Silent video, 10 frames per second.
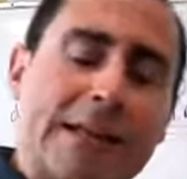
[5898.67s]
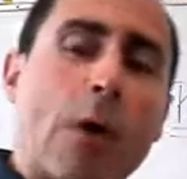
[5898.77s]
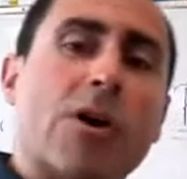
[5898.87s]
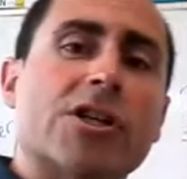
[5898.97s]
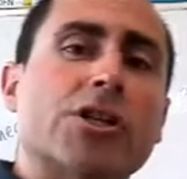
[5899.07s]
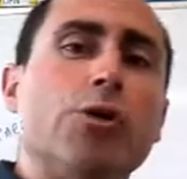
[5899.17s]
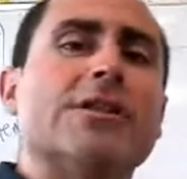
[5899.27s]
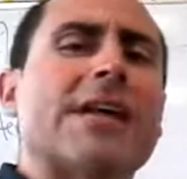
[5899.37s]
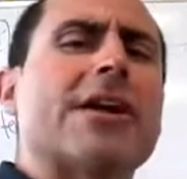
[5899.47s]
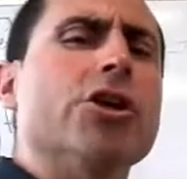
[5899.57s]
our
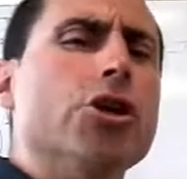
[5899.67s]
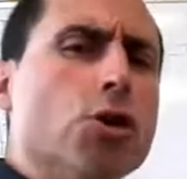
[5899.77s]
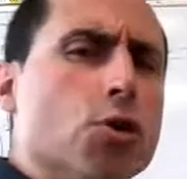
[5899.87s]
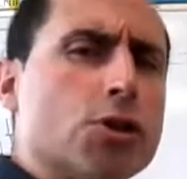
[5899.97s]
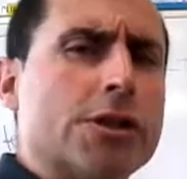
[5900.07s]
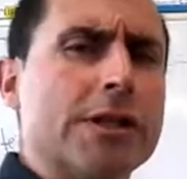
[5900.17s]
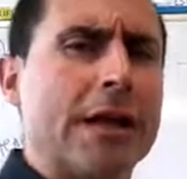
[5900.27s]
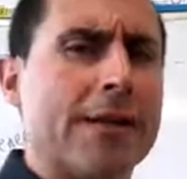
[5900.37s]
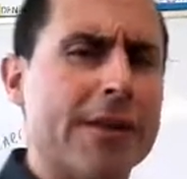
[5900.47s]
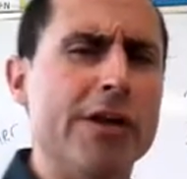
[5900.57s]
students are using
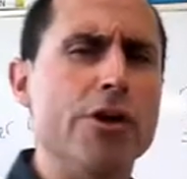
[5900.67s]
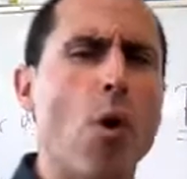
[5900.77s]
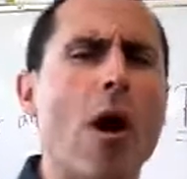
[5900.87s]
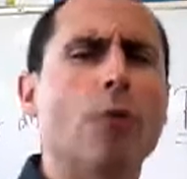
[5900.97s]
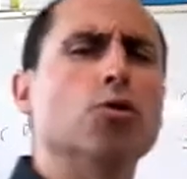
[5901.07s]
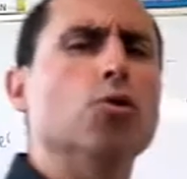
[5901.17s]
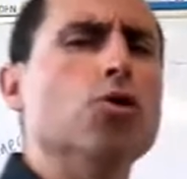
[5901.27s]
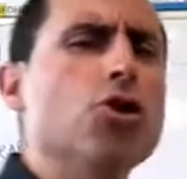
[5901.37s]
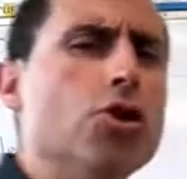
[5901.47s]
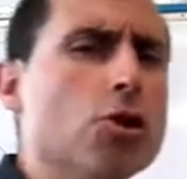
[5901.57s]
and they know how to
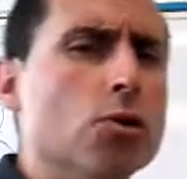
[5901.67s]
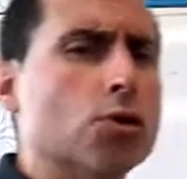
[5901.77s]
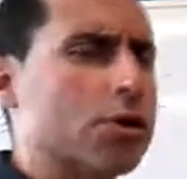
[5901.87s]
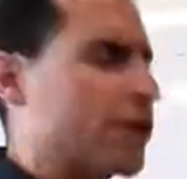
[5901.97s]
use the